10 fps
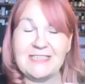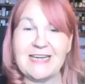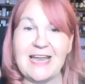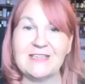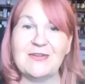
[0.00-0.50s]

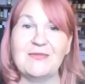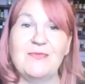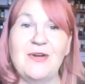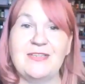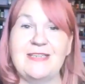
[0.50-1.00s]
text
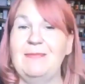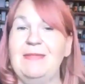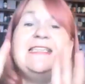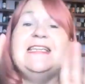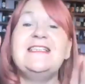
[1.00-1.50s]
on
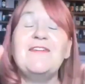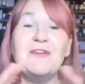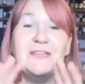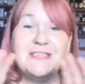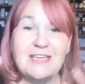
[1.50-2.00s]
WhatsApp. Liz, I've
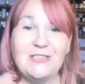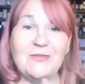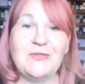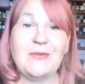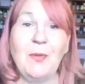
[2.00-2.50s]
got to send
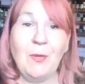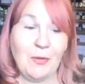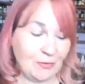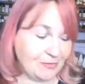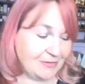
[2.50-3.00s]
you some
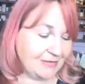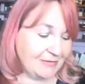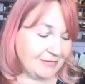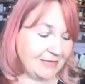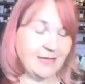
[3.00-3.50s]
oils.
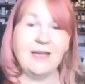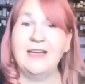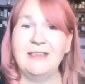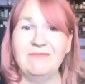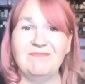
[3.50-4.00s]
I was like,
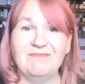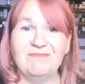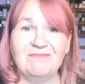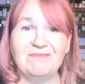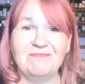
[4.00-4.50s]

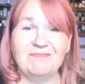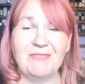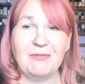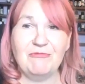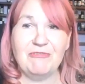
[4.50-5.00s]

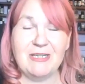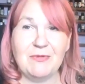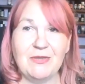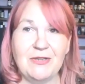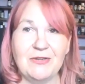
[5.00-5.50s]
I
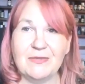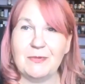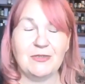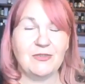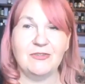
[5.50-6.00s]
really want the oils,
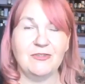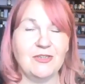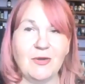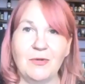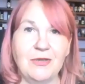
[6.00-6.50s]
but
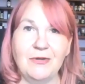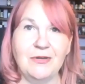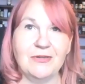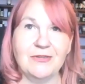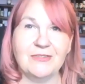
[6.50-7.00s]
don't want the
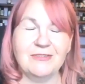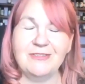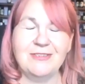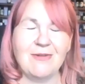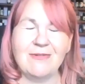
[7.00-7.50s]
oils.
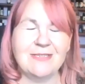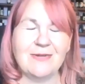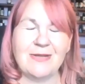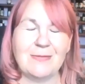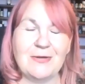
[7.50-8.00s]

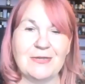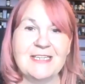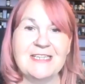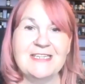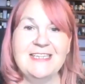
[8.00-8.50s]
Don't give me the oils.
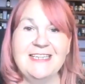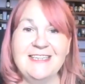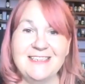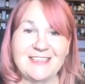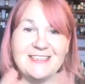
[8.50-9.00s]

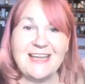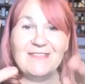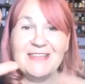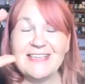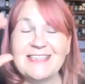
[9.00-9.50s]
So she
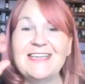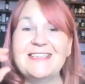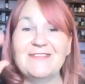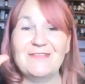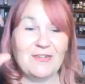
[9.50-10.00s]
gave me these
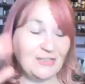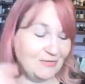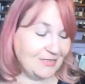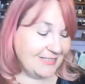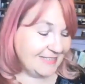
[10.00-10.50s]
lists of what she
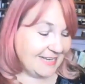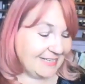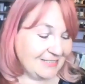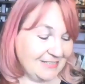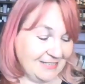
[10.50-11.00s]
was going to
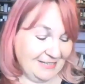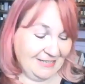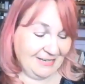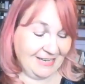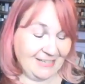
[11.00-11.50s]
send, and
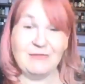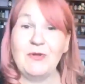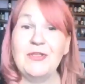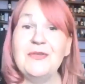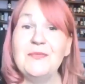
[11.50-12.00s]

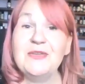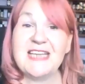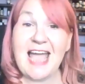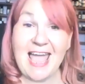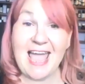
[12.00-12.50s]
one of them was
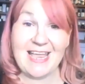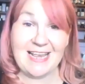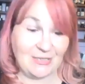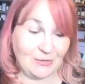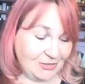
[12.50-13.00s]

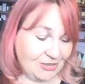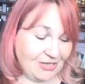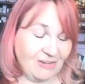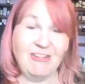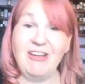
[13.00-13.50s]
Cade, which
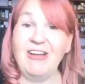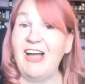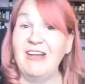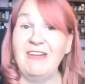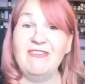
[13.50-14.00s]

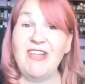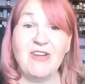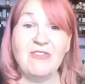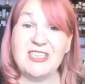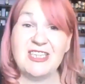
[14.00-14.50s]
I'm
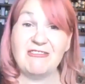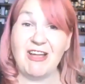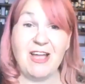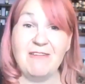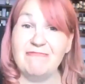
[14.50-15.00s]
no secret, I